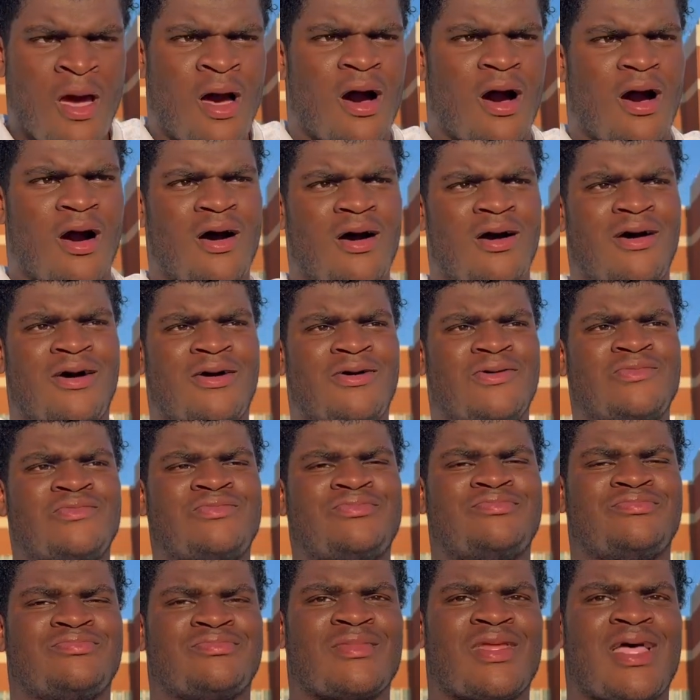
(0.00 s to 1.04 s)

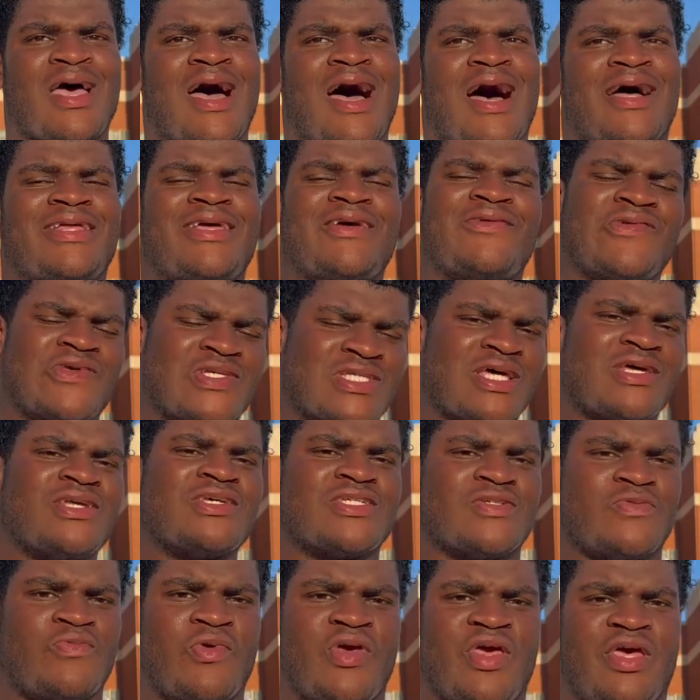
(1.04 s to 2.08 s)
I definitely say the
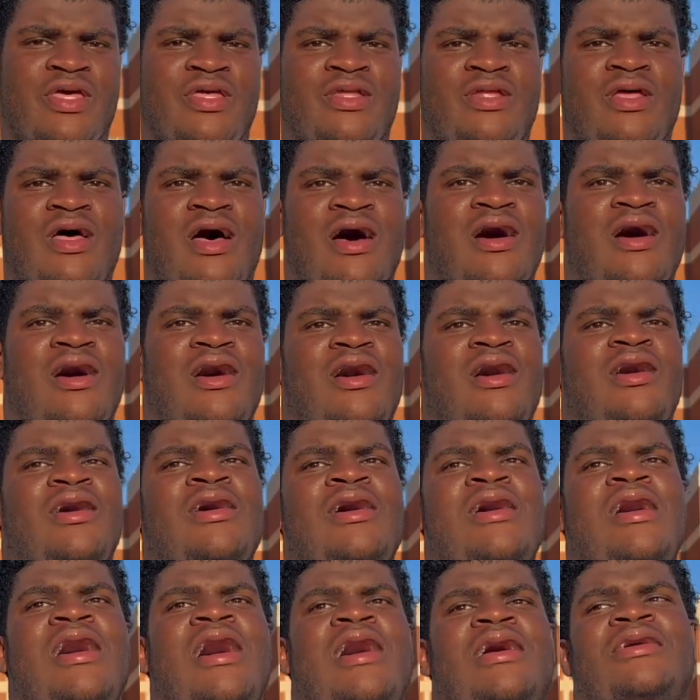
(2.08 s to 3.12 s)
speed.
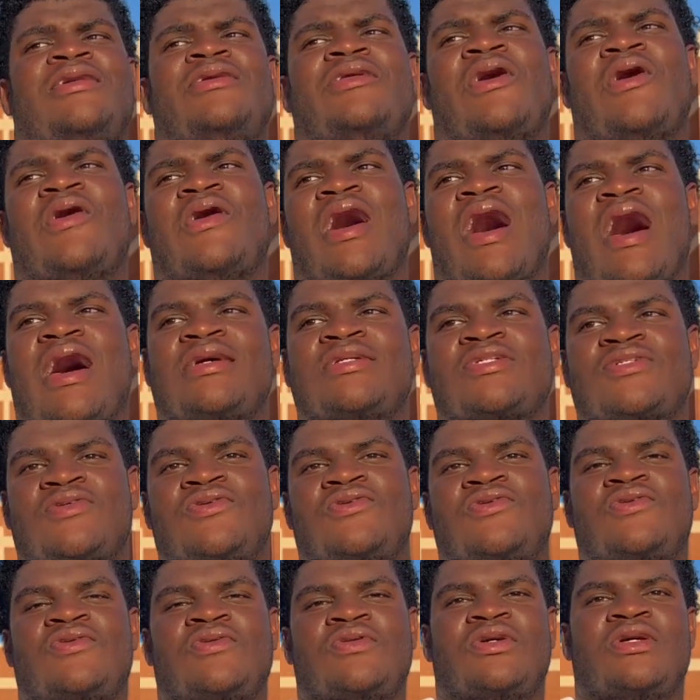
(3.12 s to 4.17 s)
You know, in high
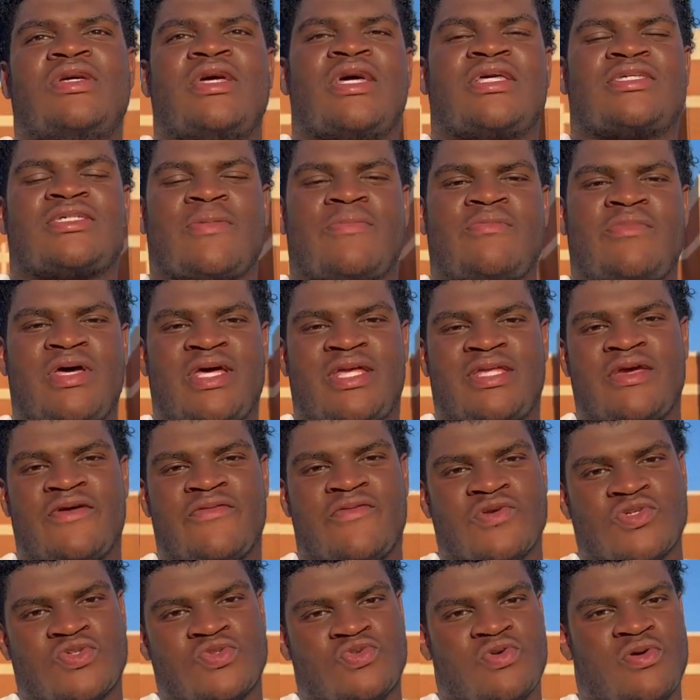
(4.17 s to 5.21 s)
school, it's a big
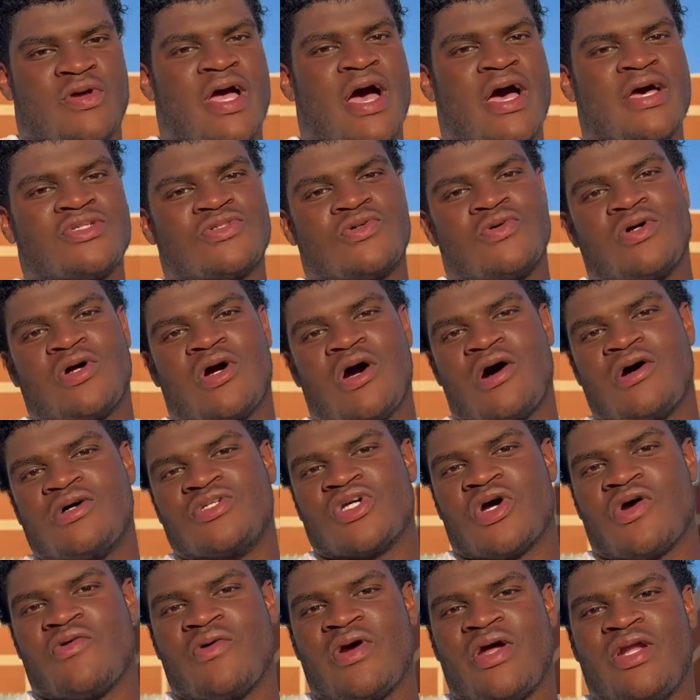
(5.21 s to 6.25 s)
difference between high school and college
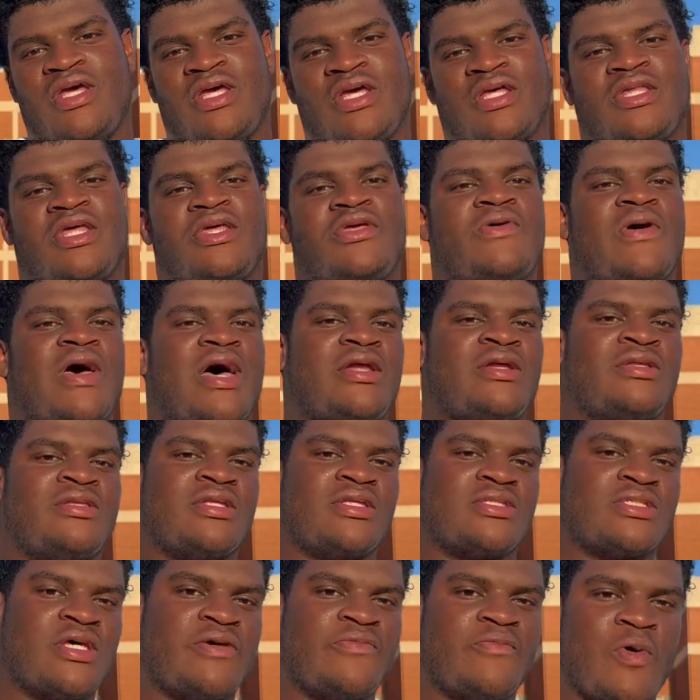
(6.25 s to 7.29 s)
already, and then you add in the
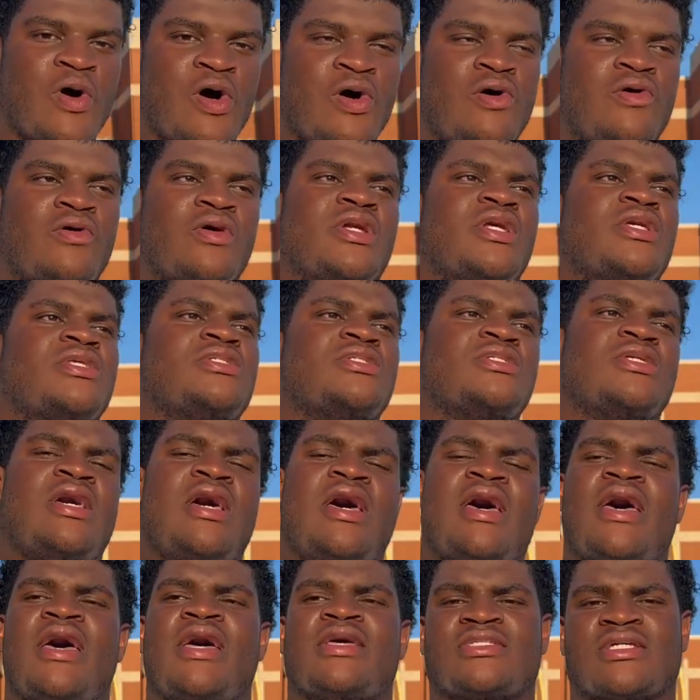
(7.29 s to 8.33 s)
tempo, and
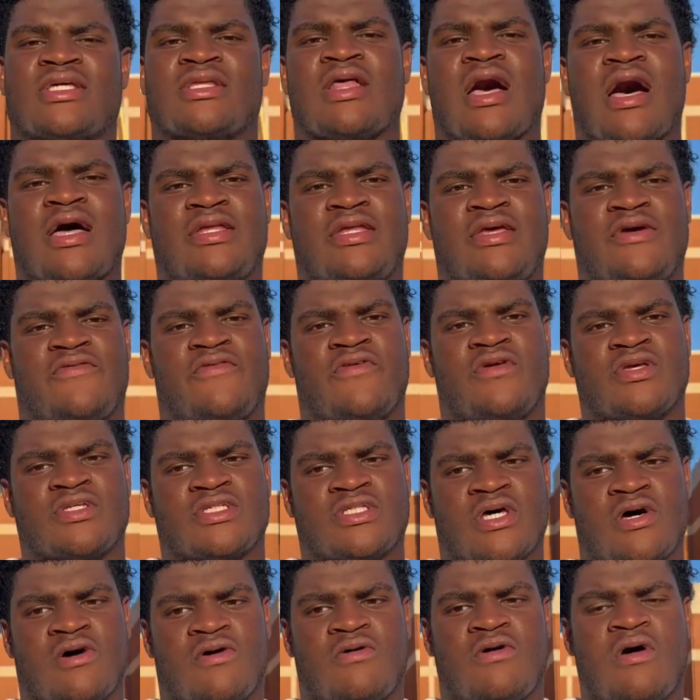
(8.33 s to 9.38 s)
it's a lot different.
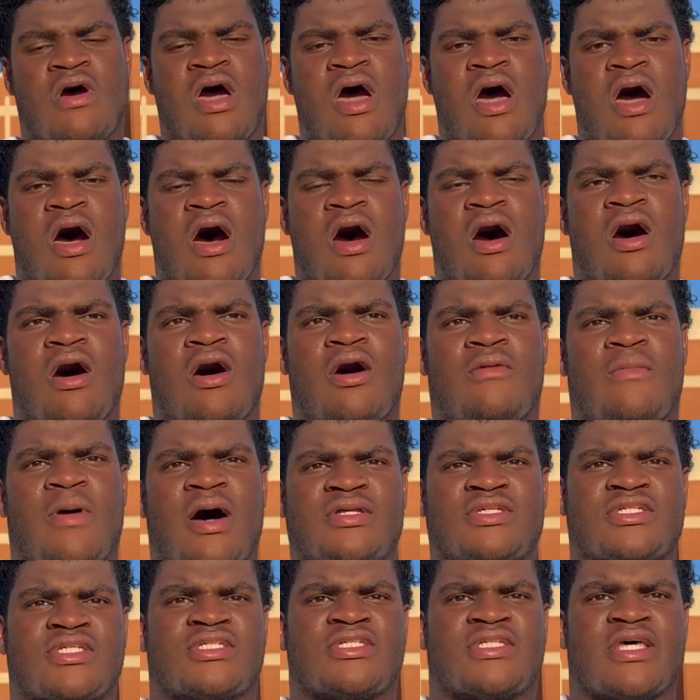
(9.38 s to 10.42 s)
So I
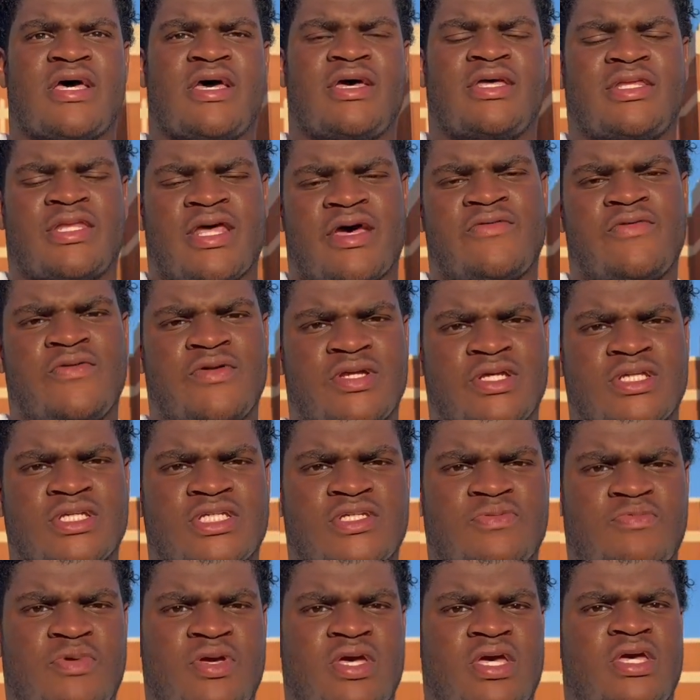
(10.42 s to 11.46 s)
just say definitely the
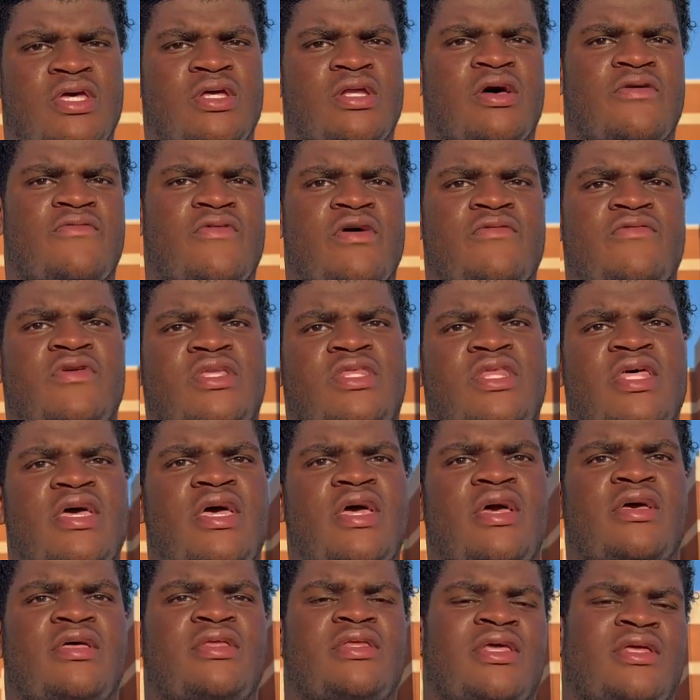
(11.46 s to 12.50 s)
speed of
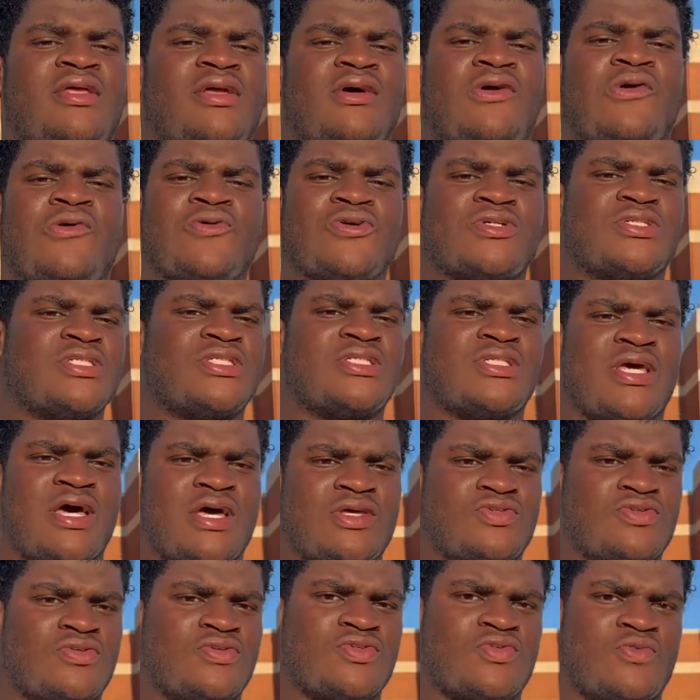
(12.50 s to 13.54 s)
everything, and then, of course, the
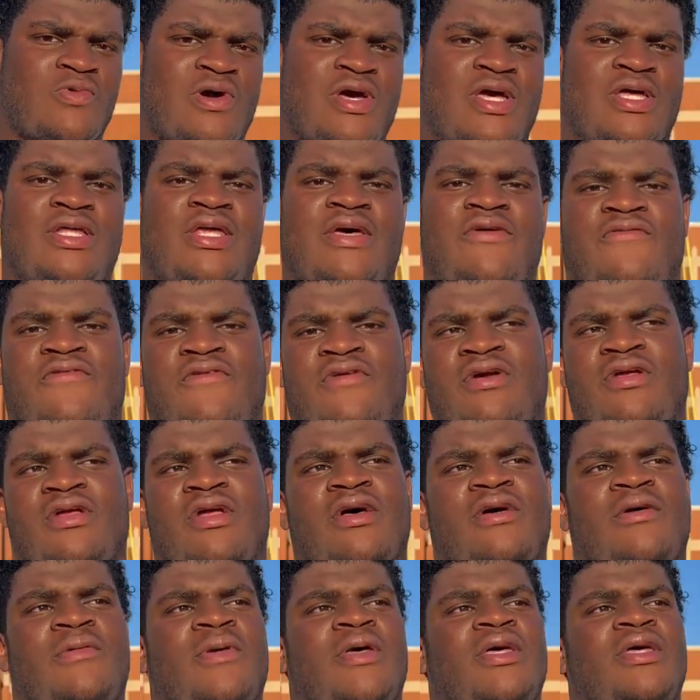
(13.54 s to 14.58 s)
schedule is way different.
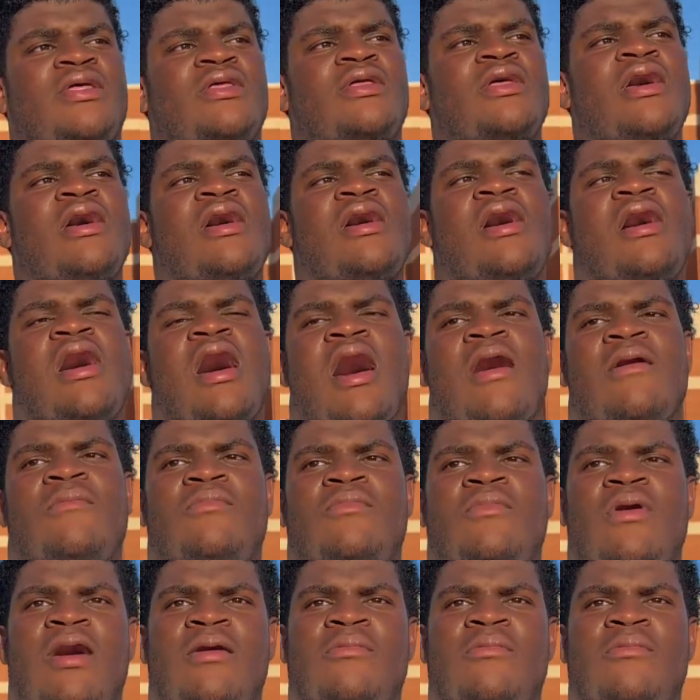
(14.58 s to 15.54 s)
I mean, I'm